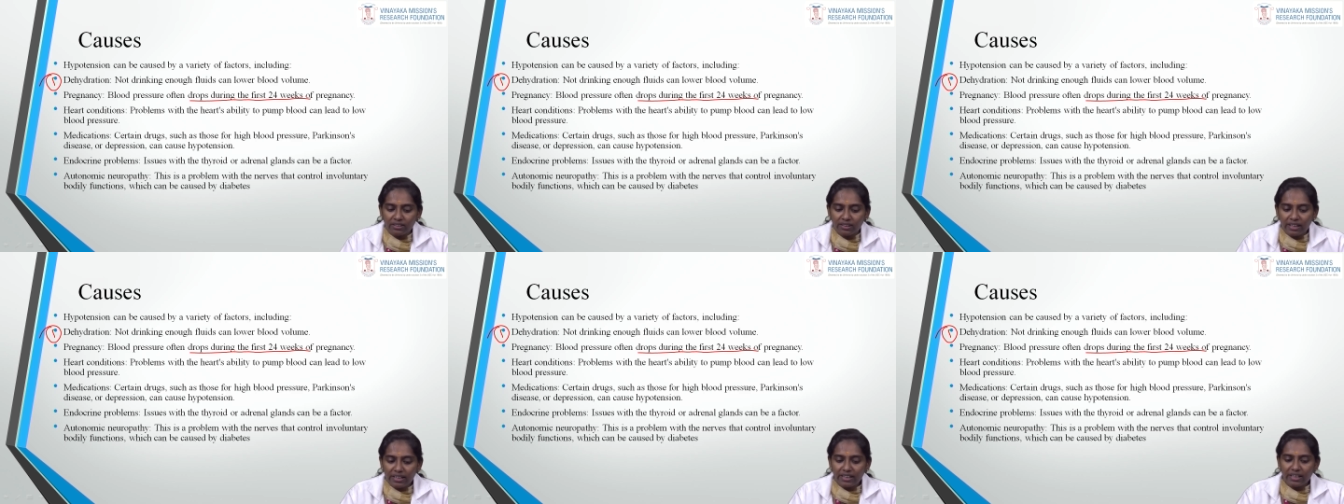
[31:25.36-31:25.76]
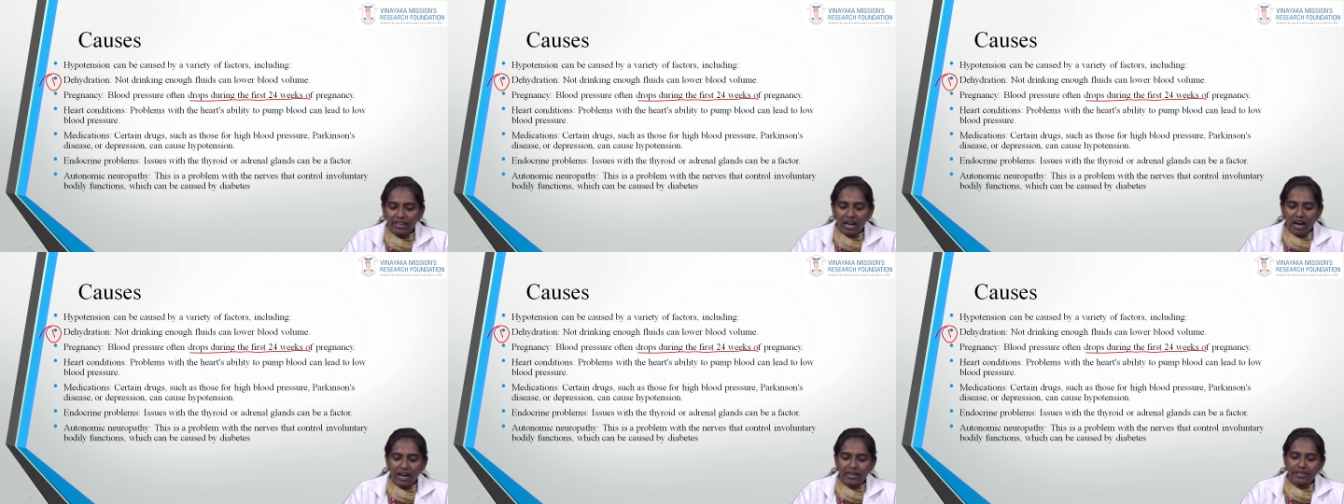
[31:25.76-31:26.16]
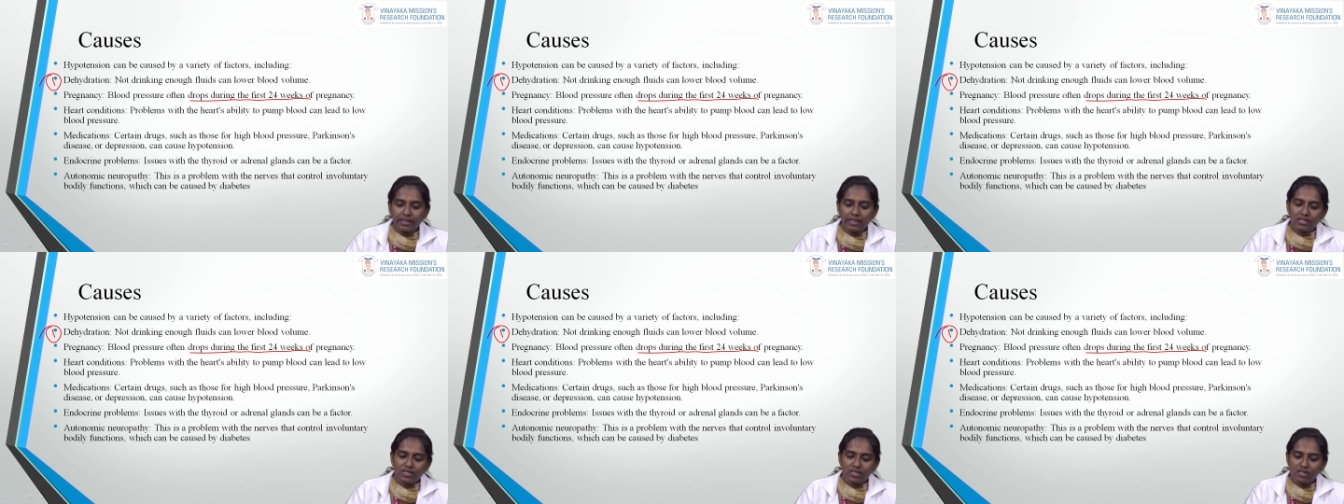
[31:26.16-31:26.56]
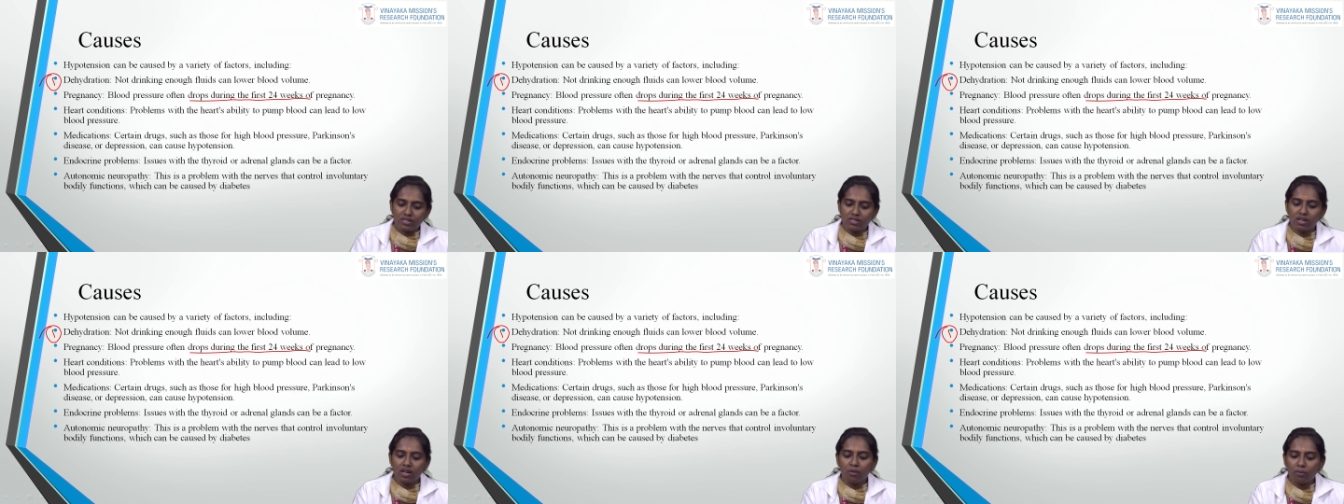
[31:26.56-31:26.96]
Then in heart
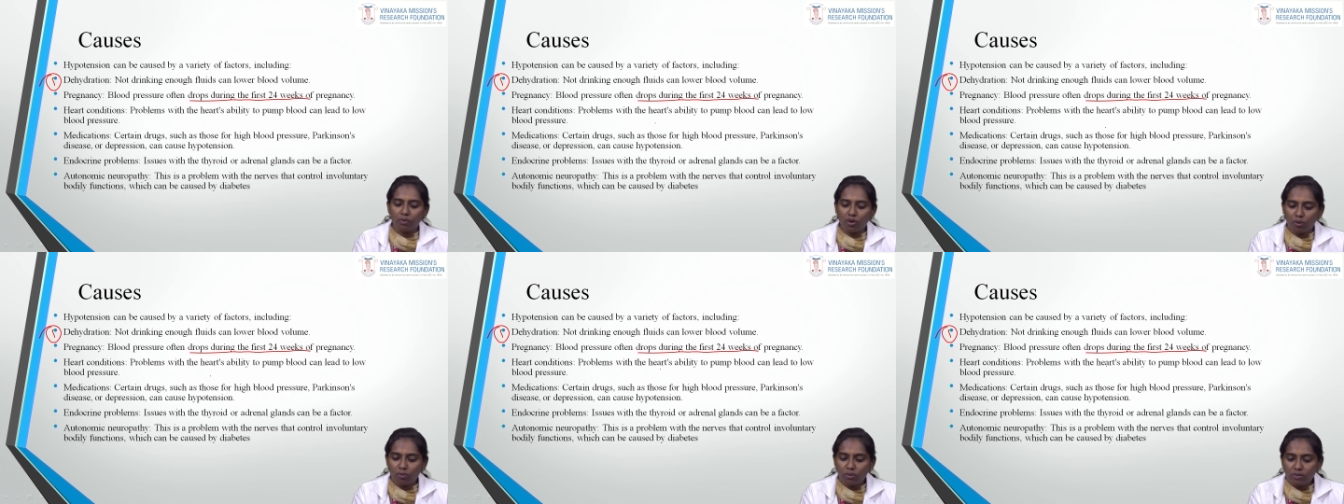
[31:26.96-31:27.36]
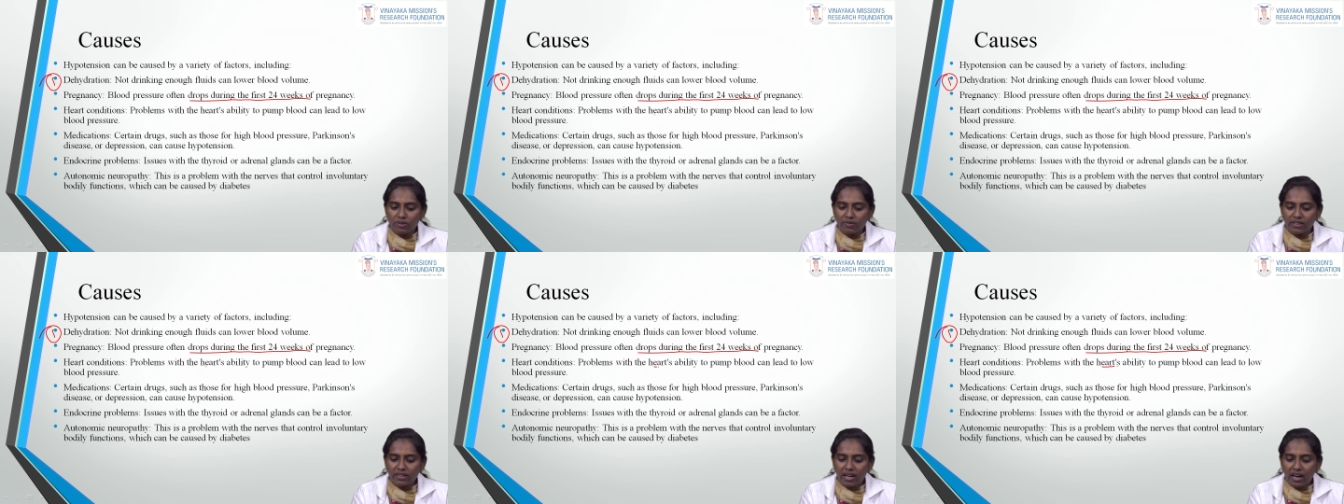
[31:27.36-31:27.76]
conditions, problems with